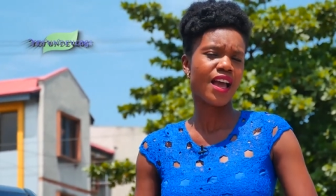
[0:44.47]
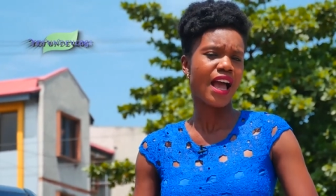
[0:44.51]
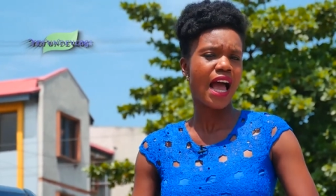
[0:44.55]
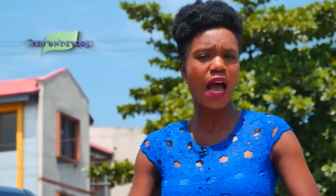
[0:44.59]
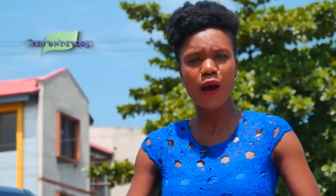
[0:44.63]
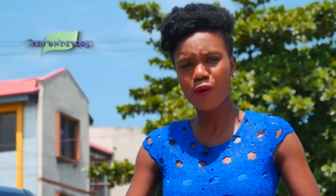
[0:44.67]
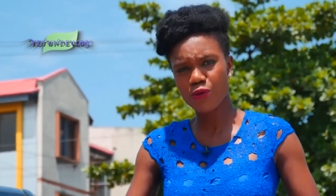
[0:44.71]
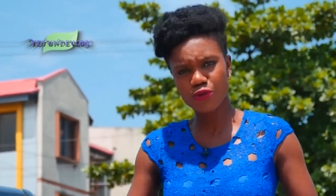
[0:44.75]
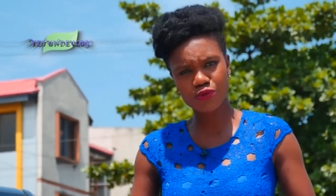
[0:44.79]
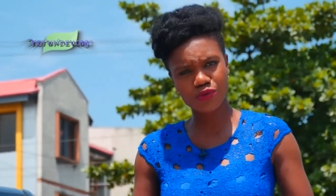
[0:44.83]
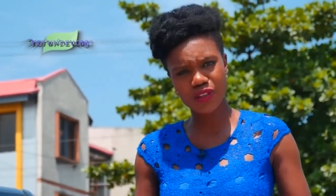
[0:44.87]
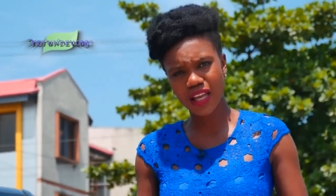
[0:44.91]

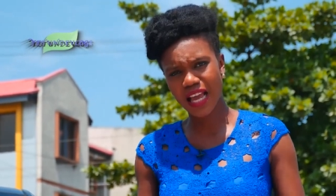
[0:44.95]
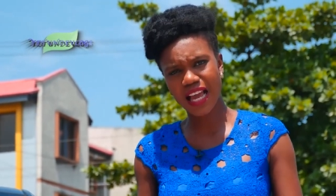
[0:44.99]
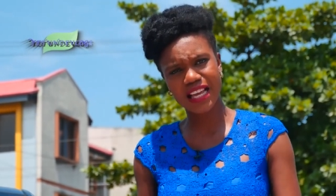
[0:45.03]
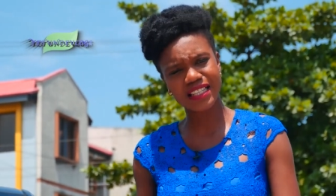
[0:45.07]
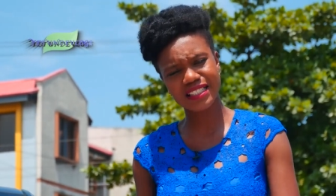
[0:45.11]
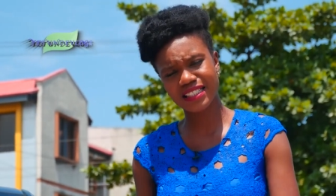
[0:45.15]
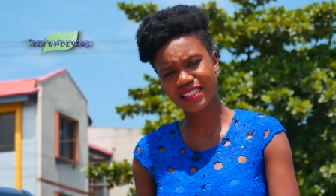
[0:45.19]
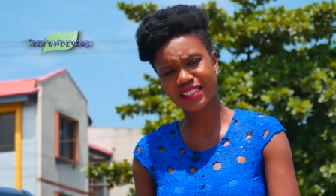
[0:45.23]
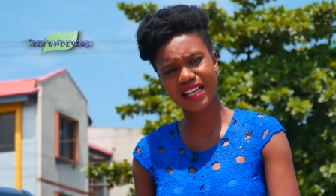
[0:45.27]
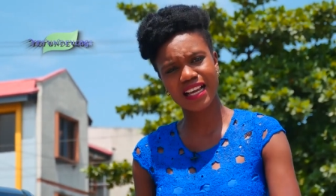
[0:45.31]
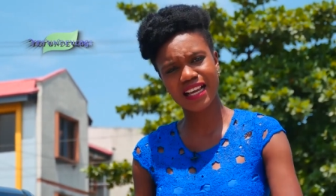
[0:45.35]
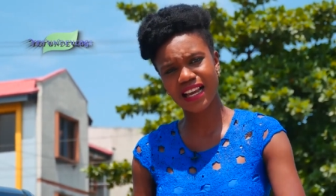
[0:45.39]
I will,
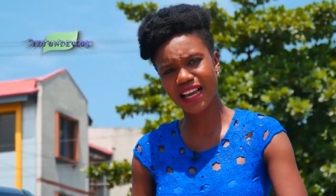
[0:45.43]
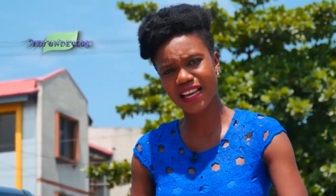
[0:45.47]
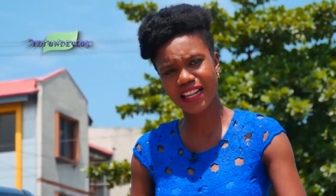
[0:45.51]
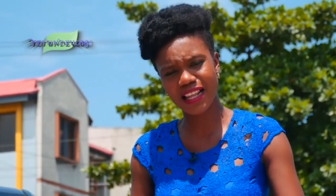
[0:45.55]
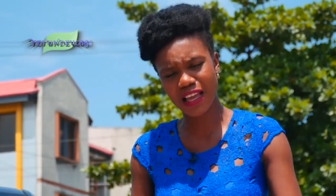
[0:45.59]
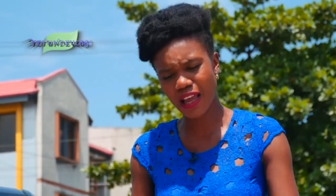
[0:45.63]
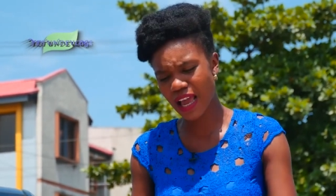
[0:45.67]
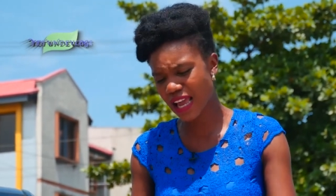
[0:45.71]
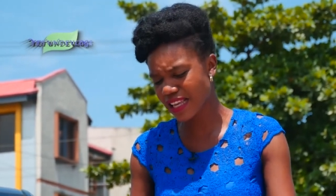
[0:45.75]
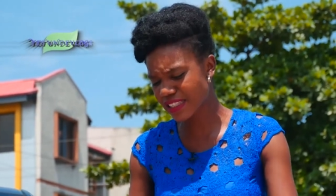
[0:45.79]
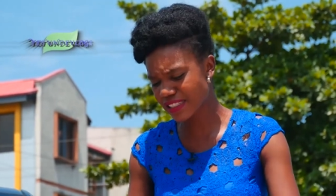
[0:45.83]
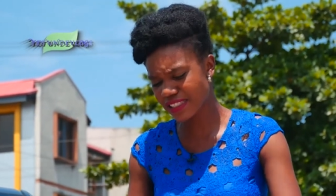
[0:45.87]
as in, I
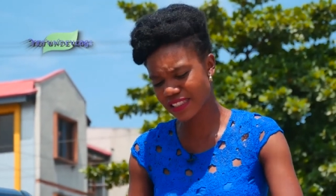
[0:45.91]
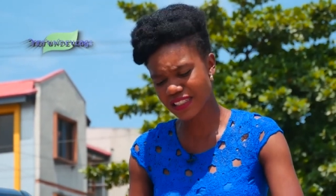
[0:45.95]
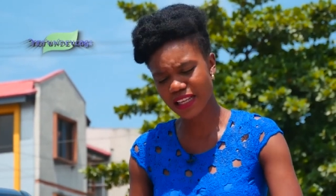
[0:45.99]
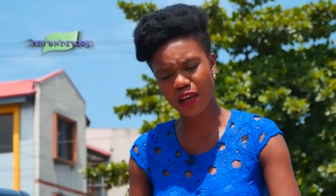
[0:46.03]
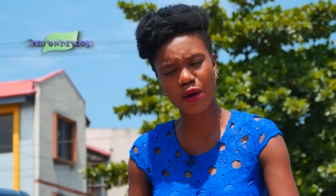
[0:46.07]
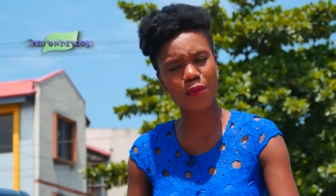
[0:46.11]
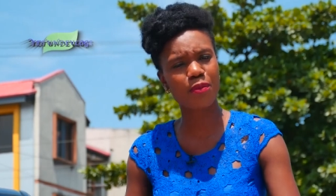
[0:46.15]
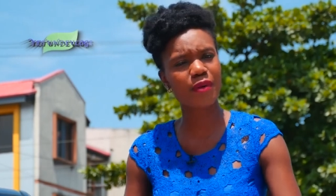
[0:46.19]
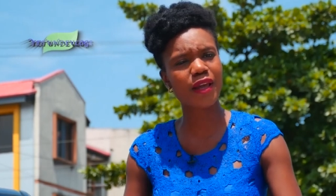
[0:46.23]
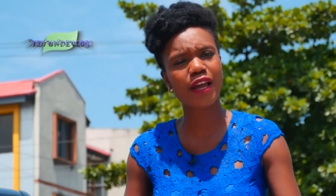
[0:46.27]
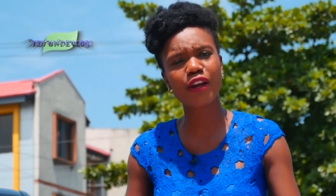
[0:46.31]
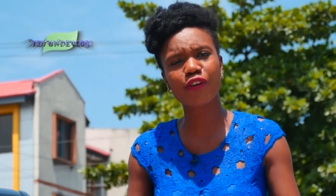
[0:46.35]
can, as in,
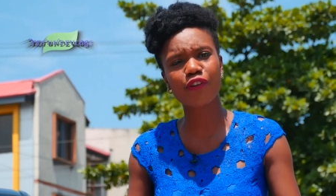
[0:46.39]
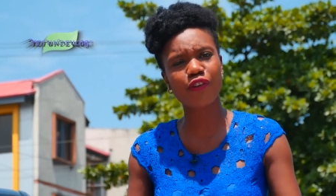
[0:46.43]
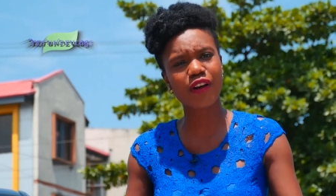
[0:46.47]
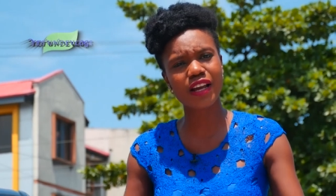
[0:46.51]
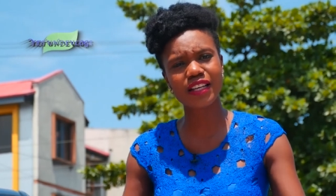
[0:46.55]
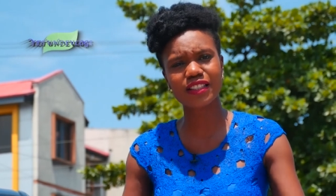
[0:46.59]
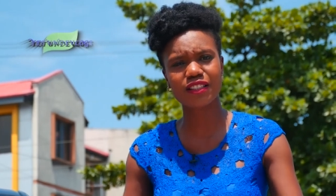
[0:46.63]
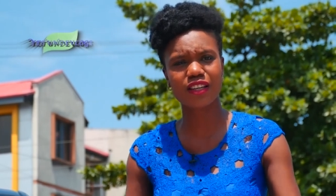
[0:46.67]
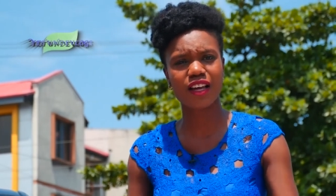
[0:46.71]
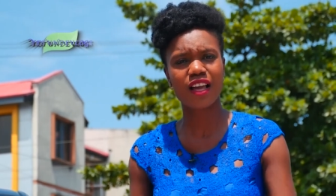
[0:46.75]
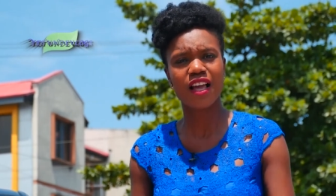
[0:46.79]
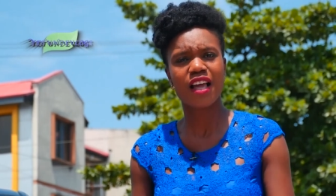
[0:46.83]
I'll be a
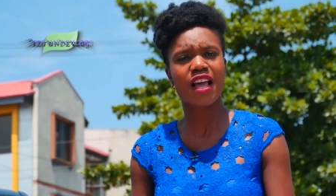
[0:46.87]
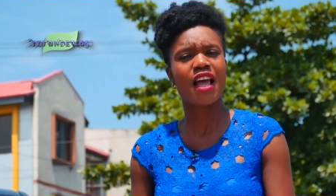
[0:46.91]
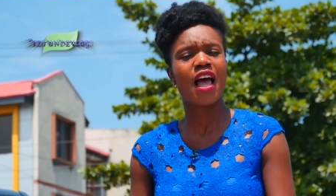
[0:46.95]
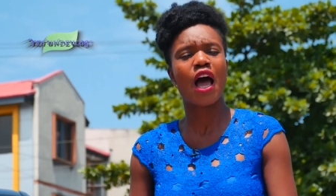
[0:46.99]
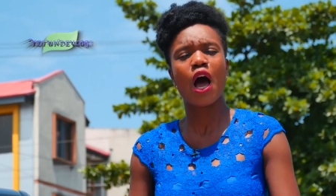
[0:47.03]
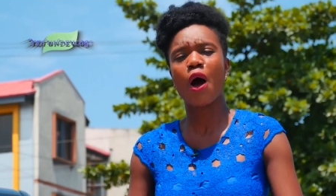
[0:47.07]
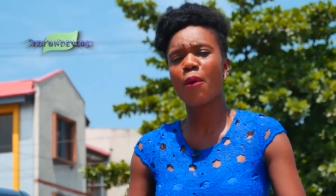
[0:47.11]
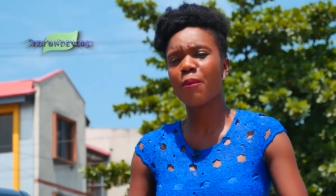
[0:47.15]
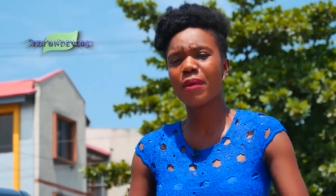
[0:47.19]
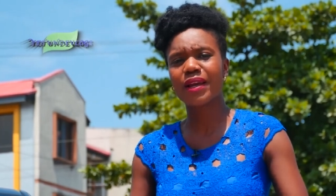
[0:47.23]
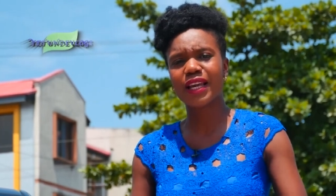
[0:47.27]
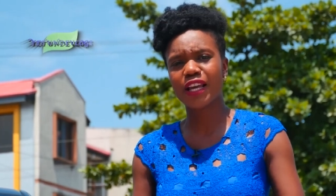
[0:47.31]
great,
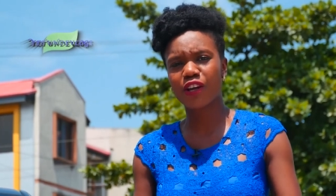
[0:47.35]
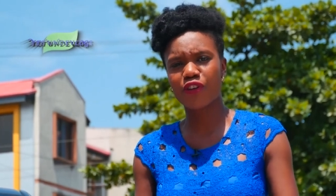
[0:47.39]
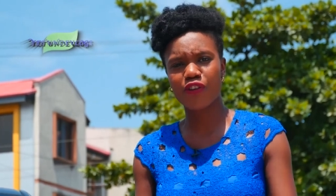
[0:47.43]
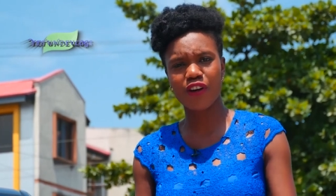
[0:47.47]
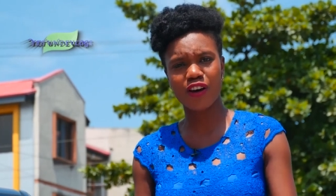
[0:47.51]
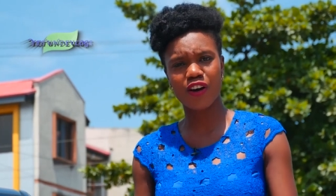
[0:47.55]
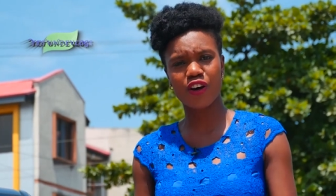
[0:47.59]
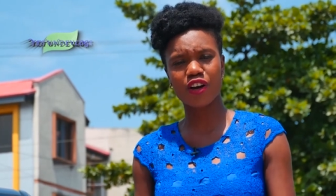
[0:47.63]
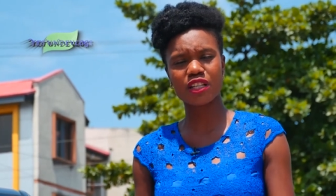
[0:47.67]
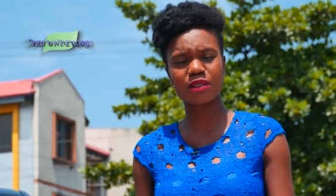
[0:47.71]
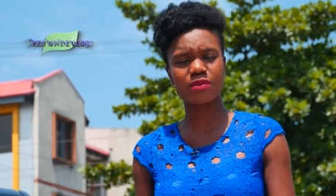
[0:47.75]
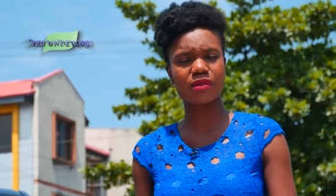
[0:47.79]
I'll make a
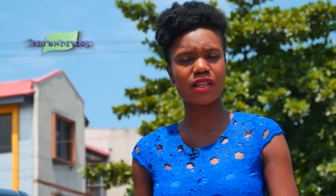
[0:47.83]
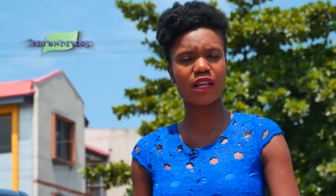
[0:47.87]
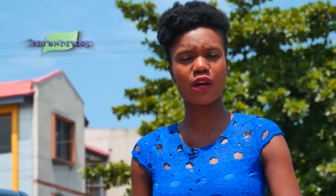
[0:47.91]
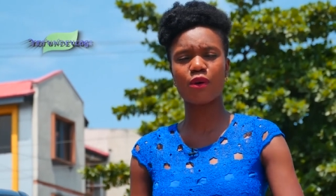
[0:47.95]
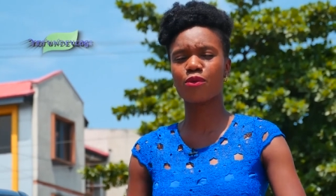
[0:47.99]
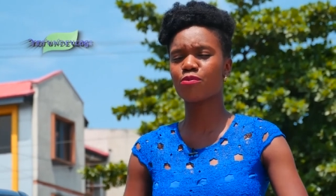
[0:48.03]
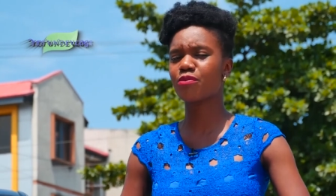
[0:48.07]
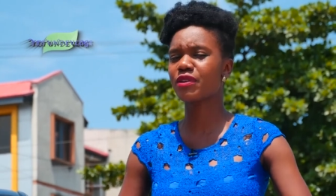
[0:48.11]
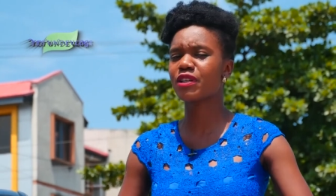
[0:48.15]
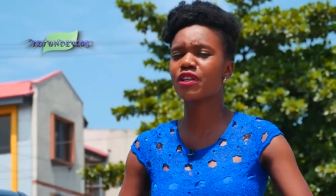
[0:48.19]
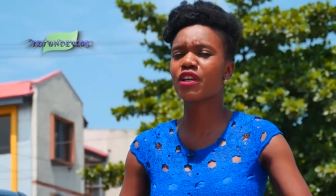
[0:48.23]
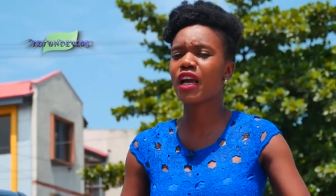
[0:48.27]
great husband.
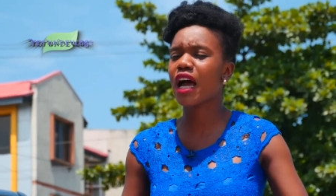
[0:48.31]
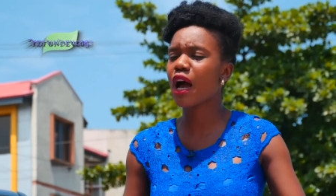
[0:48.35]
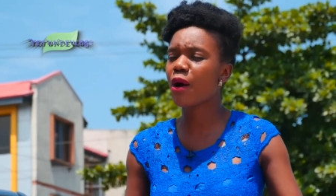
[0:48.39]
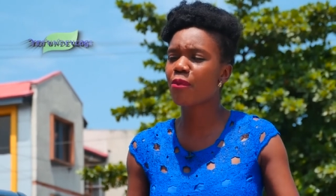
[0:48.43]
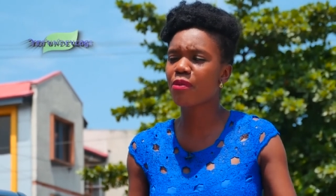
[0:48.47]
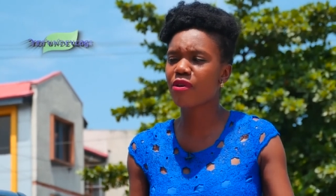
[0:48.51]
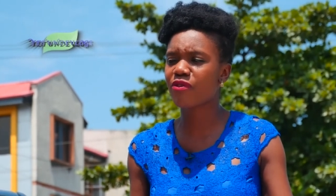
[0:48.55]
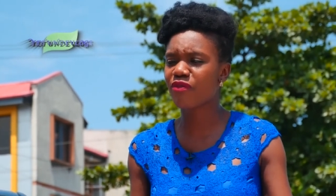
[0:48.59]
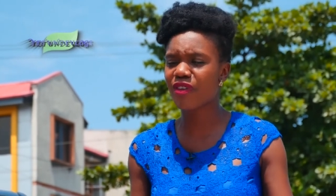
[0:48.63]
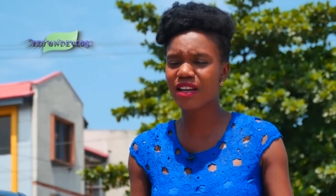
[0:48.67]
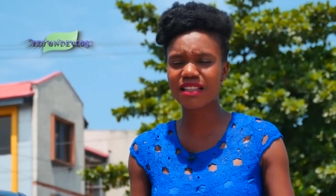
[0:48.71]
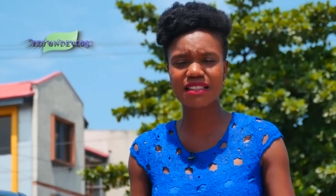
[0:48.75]
I'll be, I'll
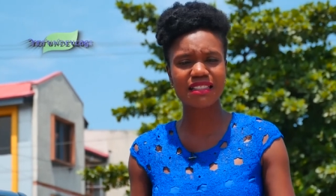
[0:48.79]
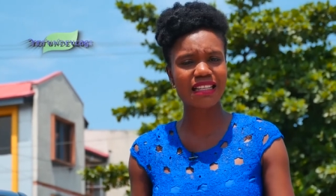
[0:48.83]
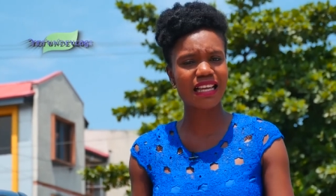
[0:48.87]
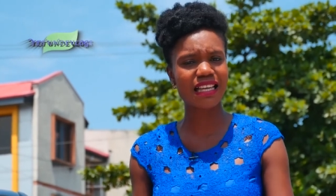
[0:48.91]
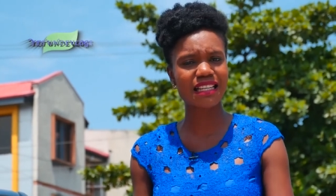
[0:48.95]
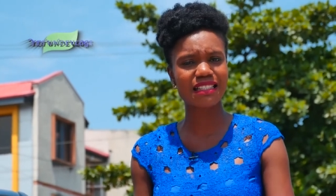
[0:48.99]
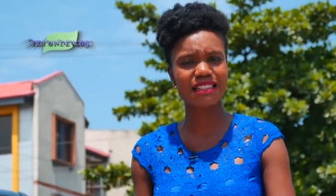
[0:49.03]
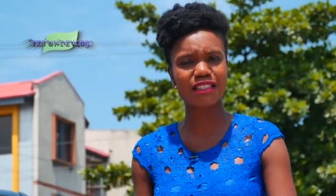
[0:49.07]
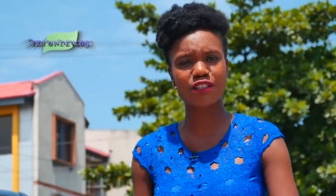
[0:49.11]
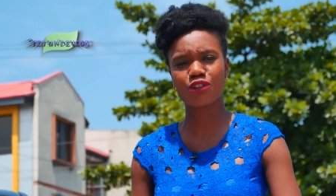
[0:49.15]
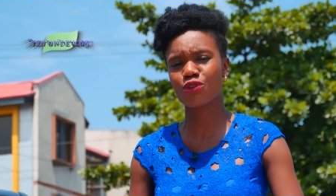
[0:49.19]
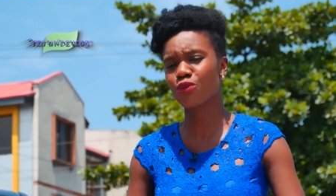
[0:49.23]
be
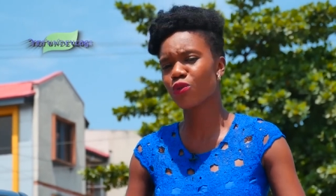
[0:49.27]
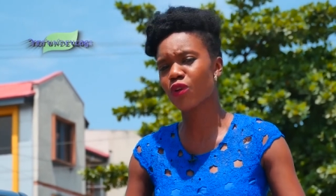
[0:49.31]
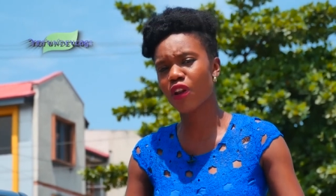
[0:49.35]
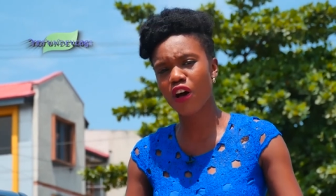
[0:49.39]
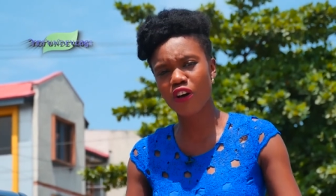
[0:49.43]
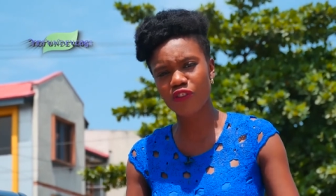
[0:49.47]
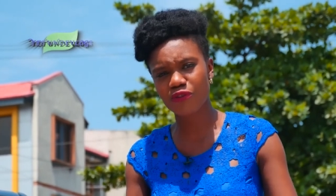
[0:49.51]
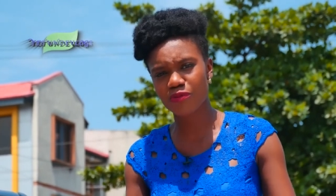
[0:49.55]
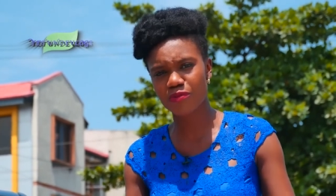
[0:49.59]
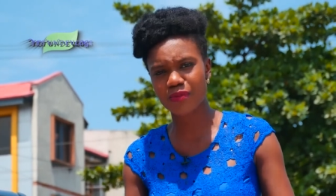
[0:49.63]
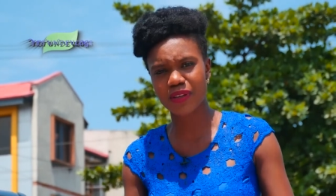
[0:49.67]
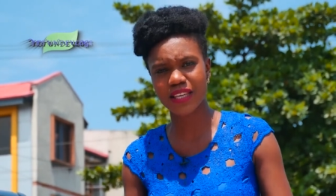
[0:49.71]
fantastic. You
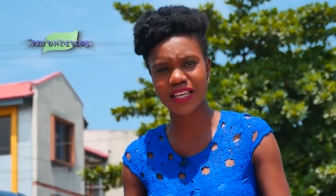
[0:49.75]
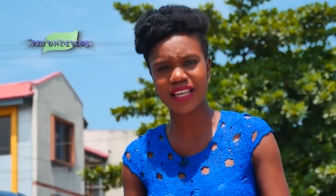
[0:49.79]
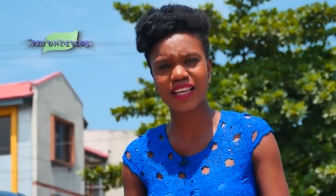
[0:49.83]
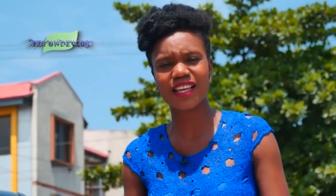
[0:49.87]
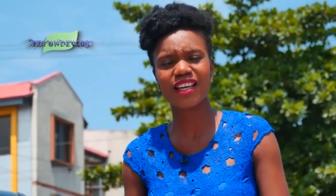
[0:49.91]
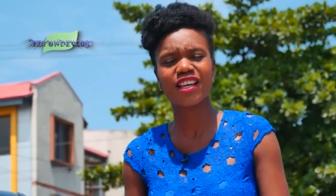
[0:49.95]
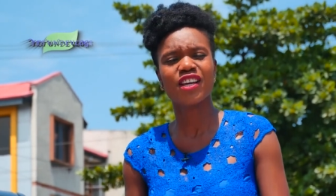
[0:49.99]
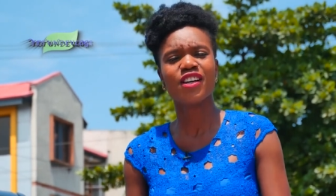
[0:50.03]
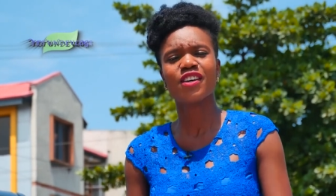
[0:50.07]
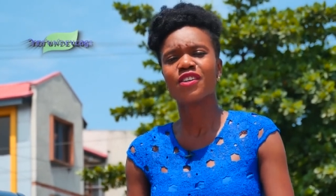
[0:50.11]
love me.